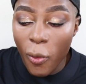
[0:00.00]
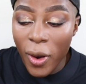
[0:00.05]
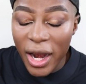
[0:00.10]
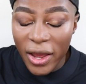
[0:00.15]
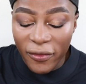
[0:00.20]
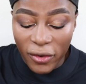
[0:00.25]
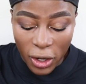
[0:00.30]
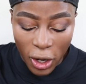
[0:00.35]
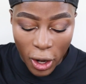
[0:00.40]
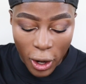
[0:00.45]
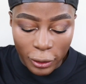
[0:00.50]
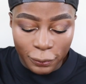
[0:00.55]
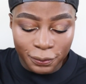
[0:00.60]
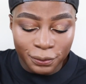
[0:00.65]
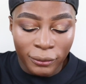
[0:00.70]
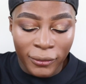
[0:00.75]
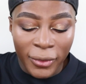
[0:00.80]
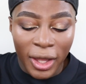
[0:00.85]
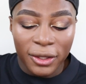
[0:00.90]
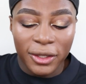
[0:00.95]
Whatever, girl.
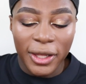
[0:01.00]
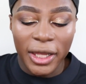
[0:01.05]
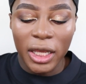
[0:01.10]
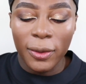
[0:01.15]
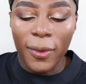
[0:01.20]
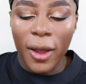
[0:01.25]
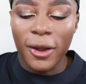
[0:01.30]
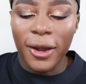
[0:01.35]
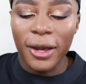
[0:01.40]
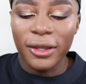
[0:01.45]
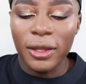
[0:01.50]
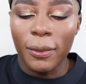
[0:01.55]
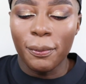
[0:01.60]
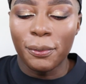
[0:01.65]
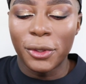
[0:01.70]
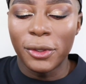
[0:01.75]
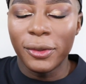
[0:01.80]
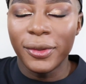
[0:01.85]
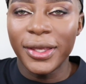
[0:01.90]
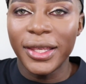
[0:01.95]
So anyway, I got the
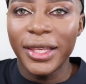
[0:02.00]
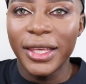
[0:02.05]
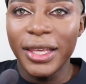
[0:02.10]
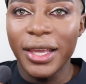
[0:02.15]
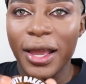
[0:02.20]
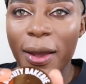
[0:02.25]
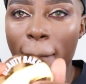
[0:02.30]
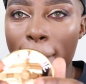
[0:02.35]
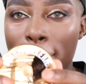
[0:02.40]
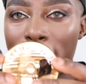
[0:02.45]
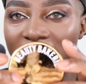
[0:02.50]
Beauty